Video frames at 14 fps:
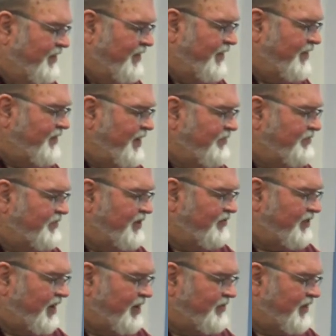Then they
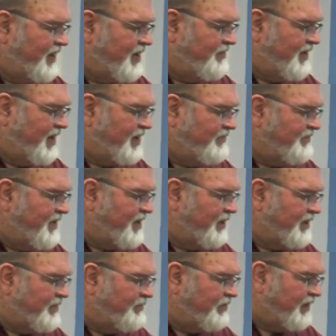decided they could make it
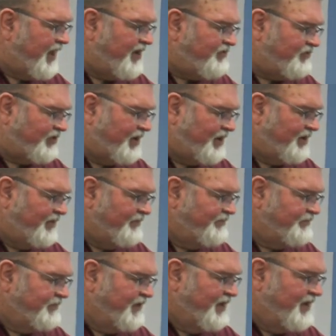metal and plastic.
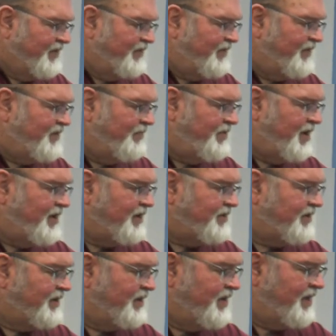Then they made
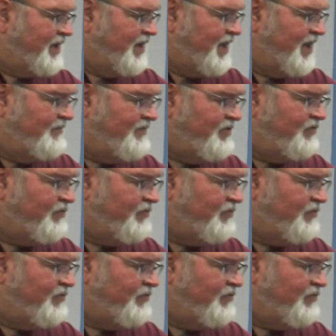it even